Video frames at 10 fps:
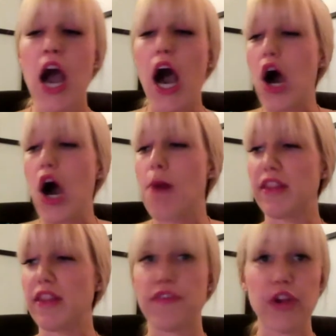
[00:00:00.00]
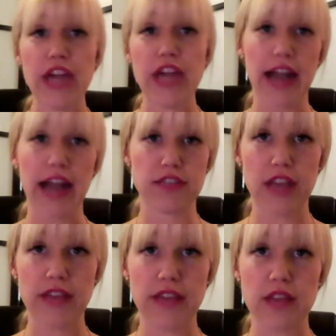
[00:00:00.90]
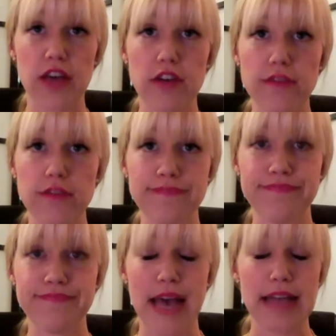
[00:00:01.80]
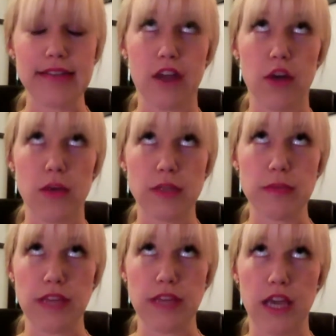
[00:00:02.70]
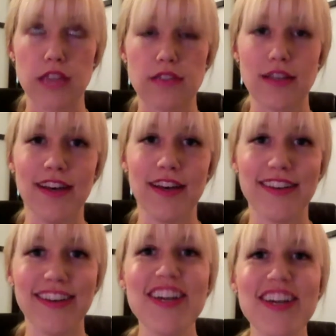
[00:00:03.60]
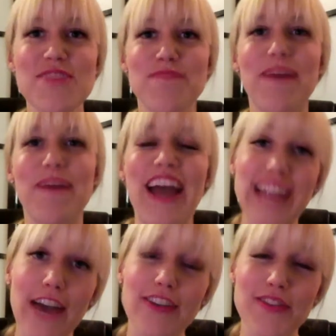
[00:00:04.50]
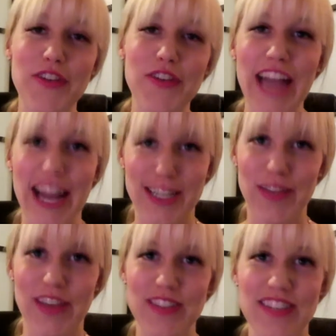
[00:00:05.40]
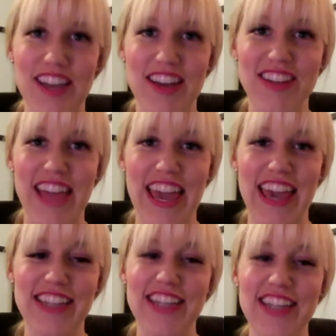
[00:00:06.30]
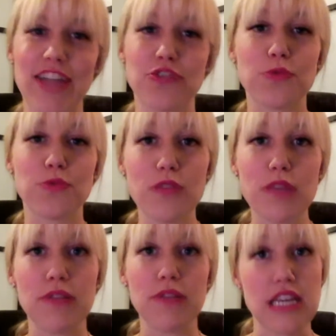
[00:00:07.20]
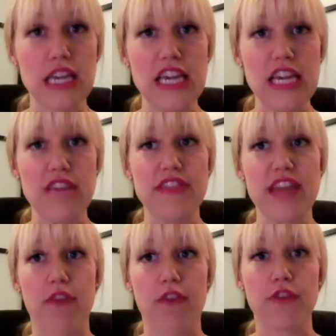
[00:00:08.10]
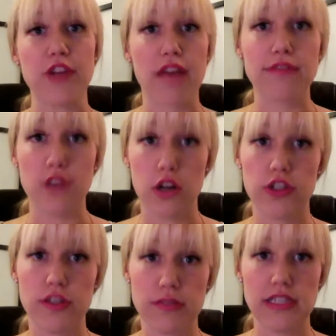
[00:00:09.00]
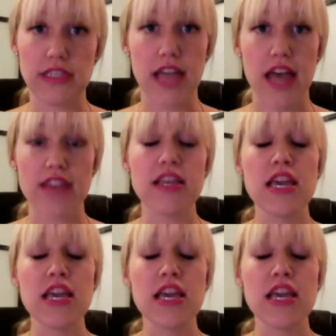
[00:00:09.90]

I live a very active lifestyle. Has not always been the case, but I now live a very active lifestyle, and I truly believe that for you to have long-term success,